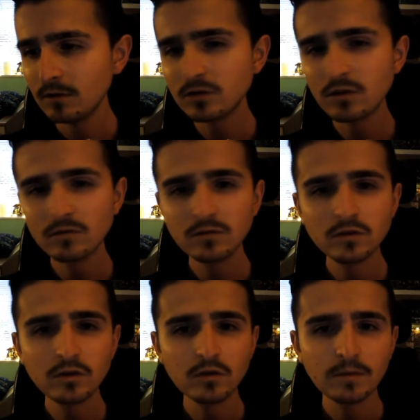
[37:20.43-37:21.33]
you
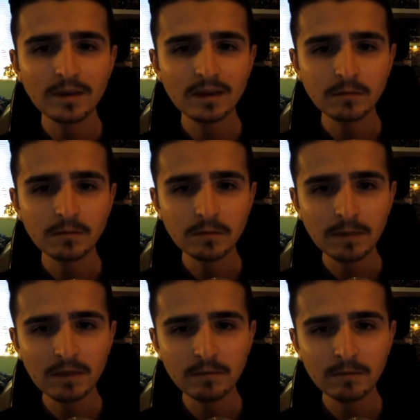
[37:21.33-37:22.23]
do depending on how
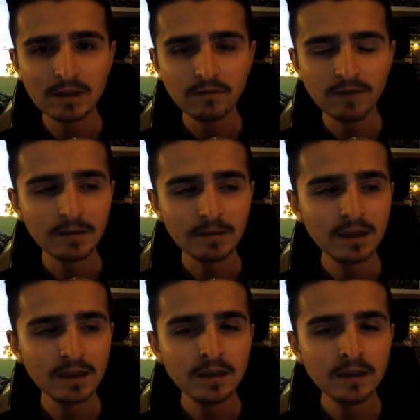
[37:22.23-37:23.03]
many family